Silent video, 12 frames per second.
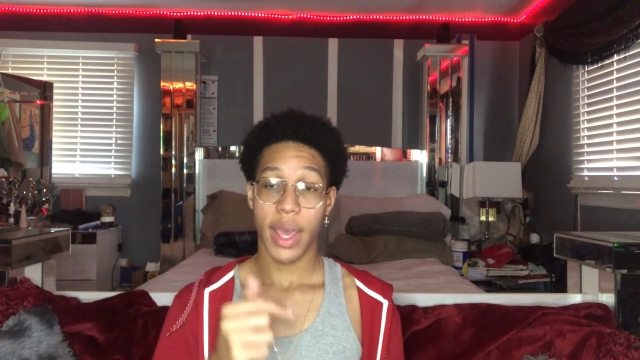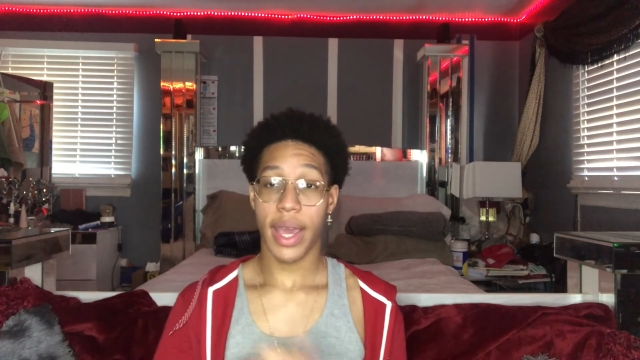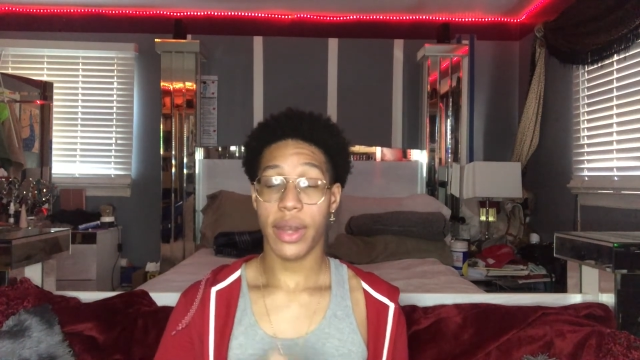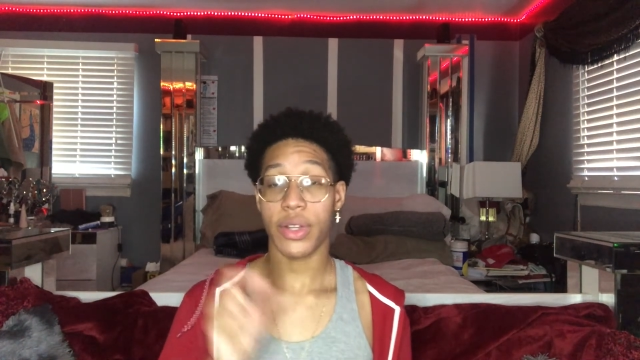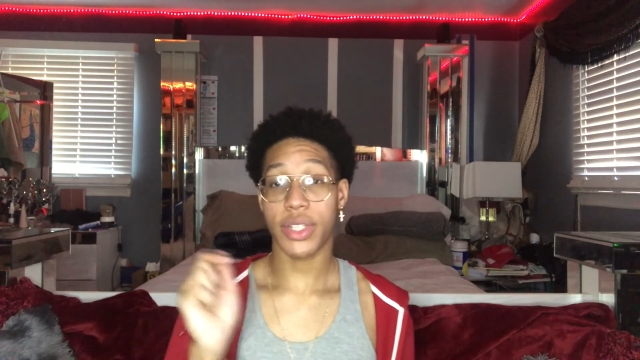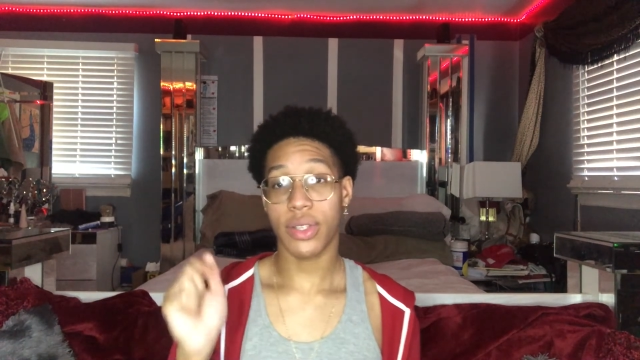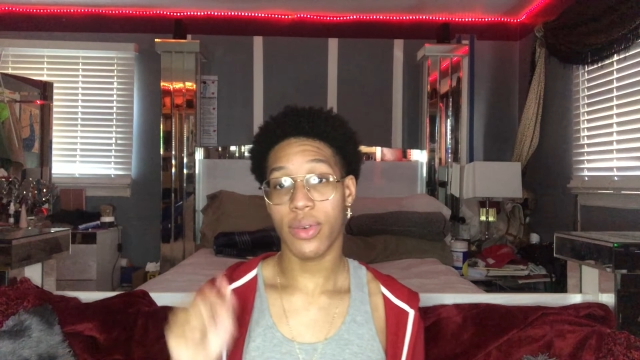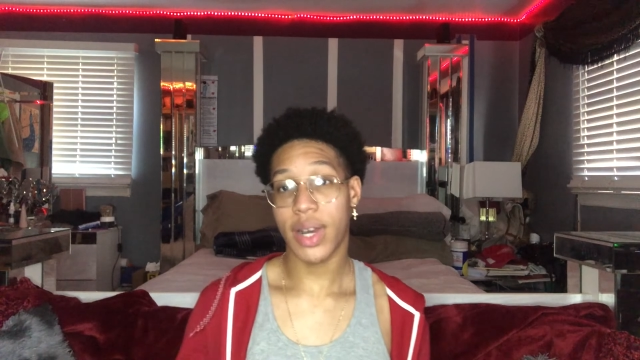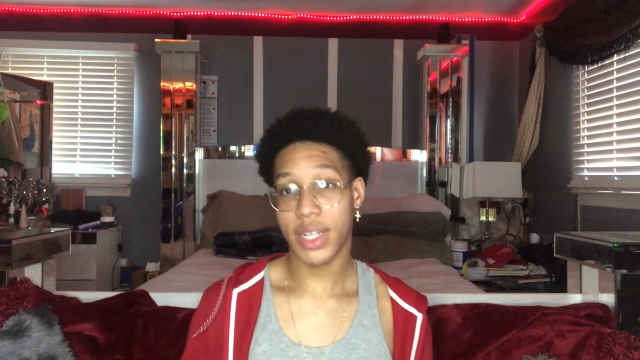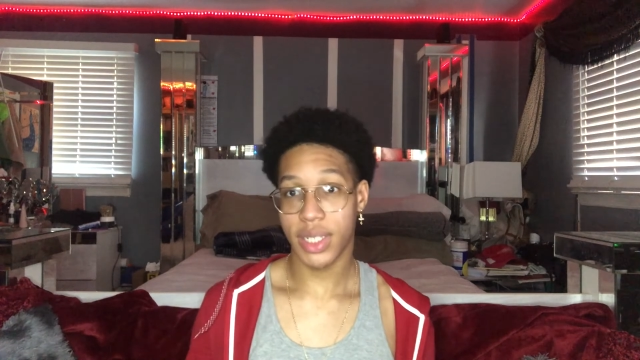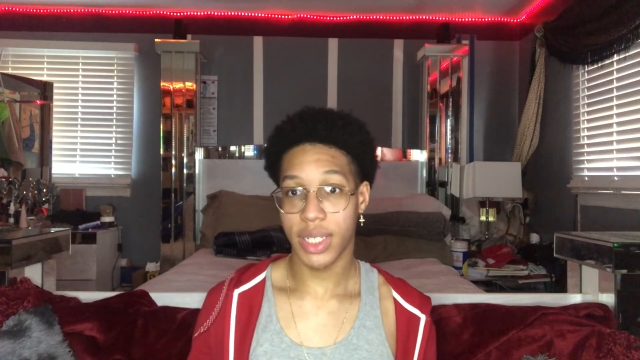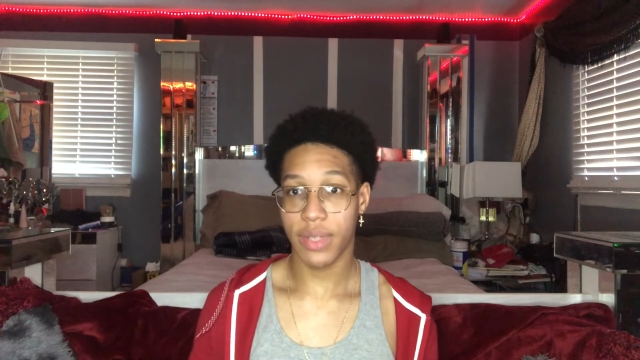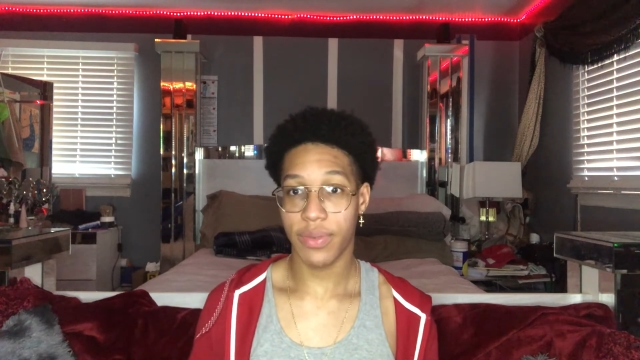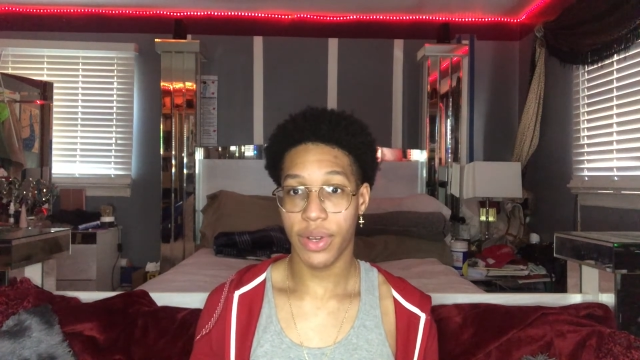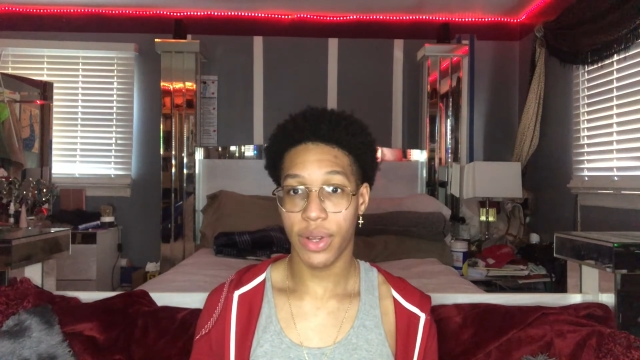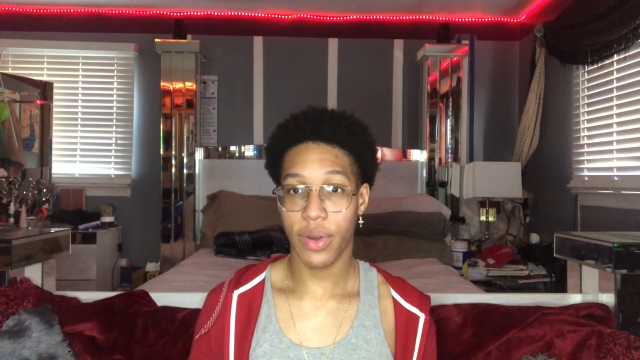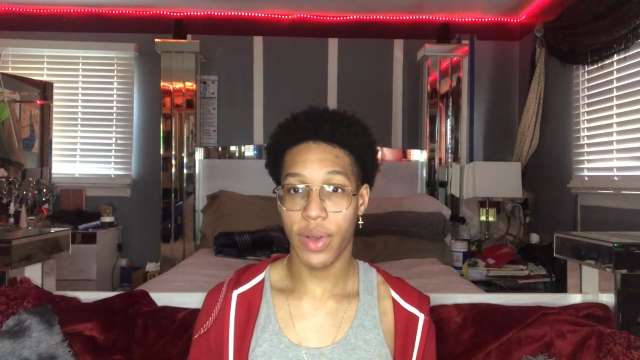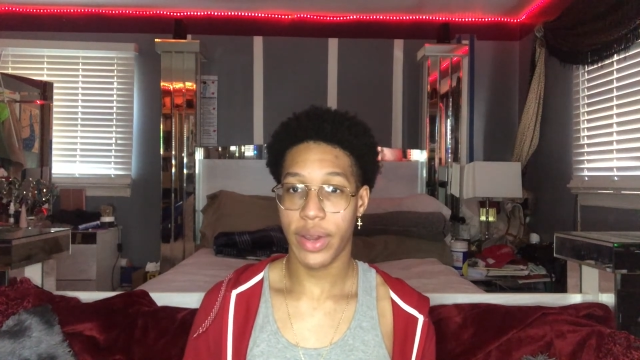and you're still watching this
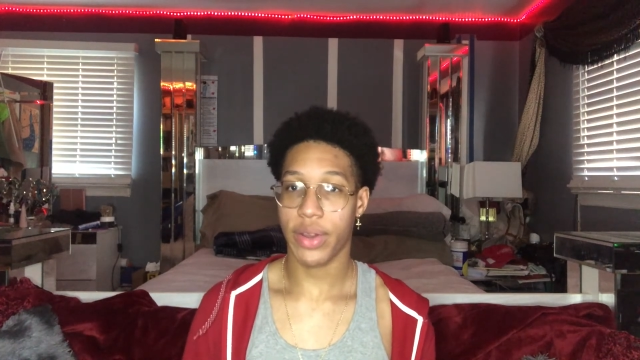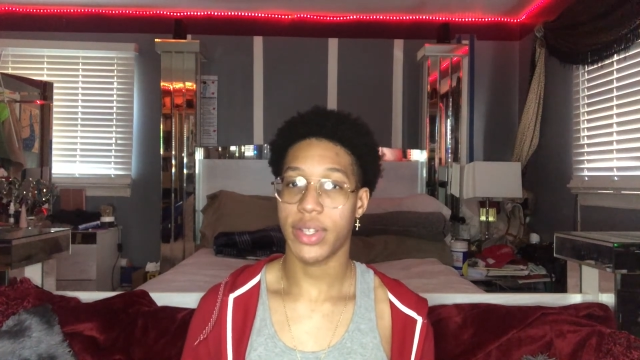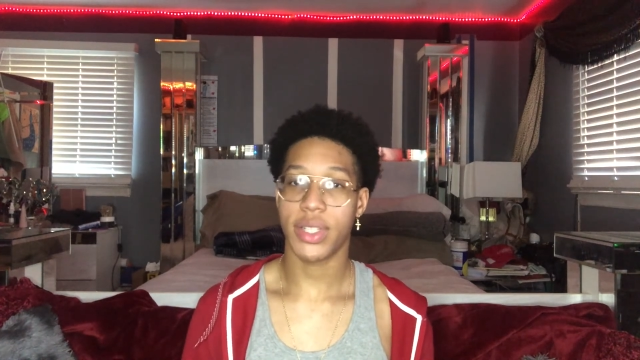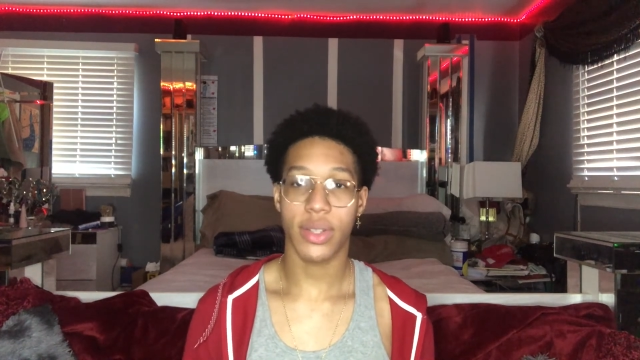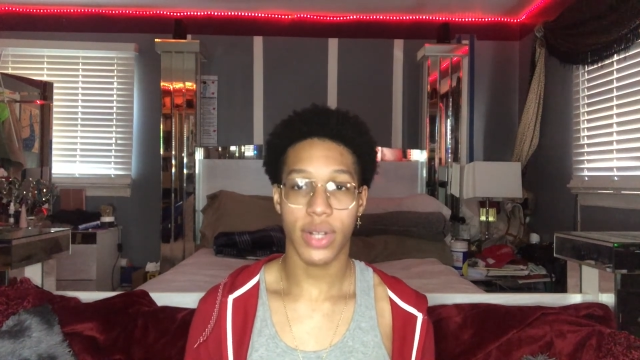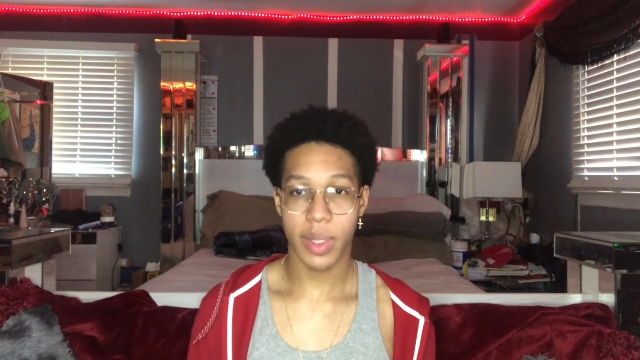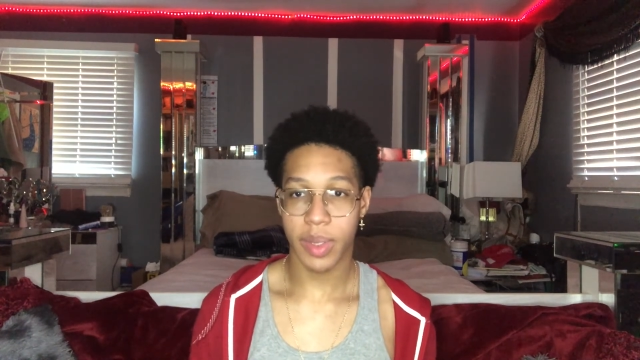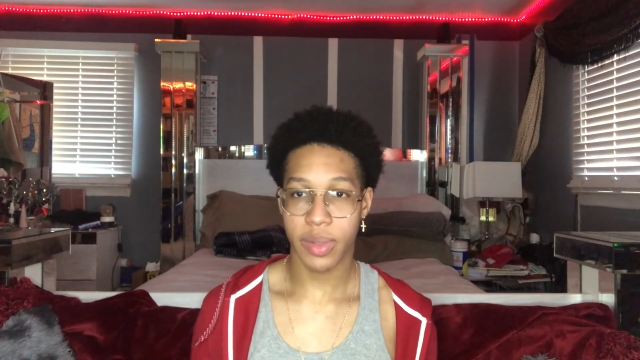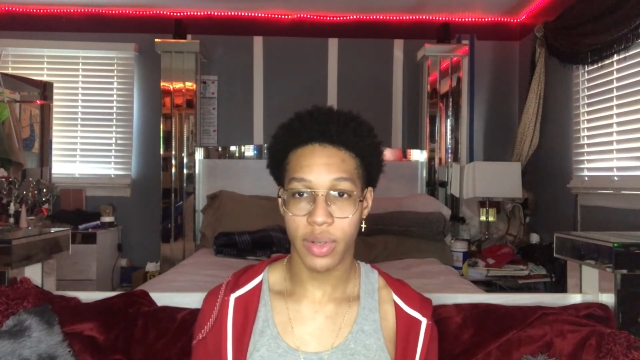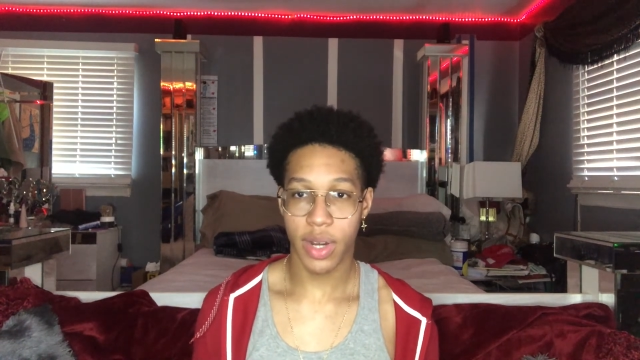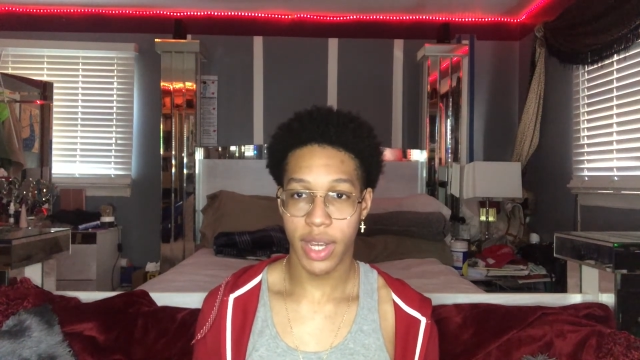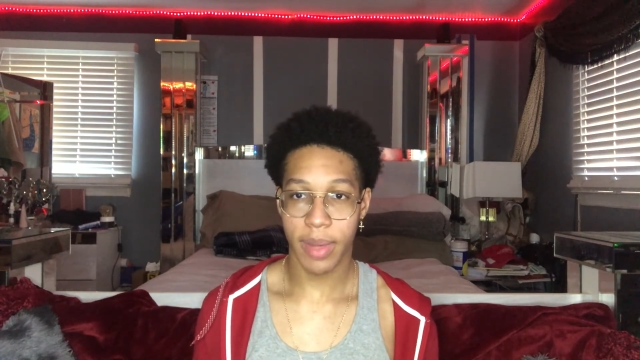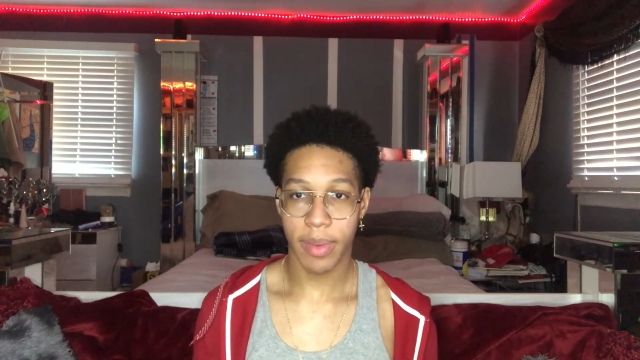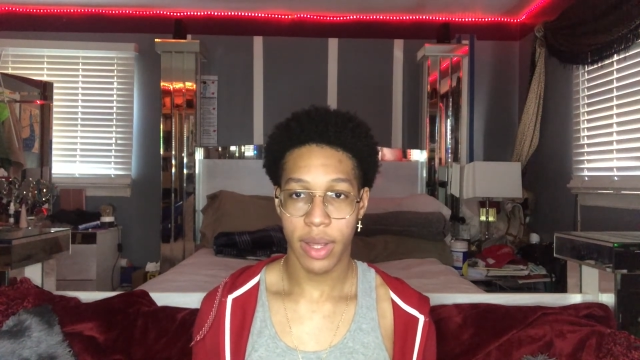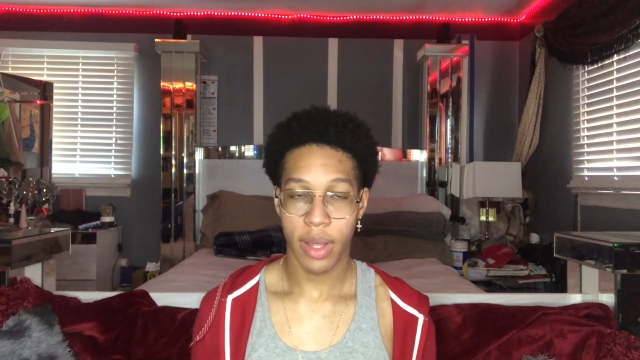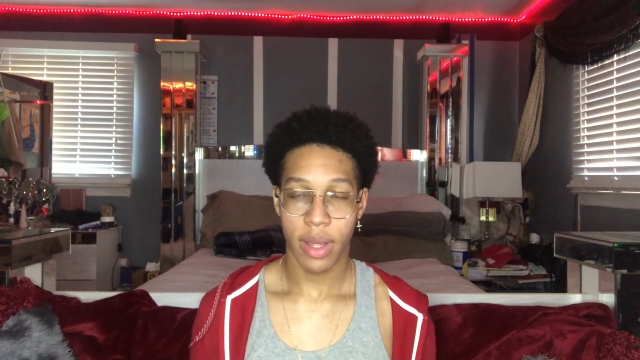video and you're still not subscribed,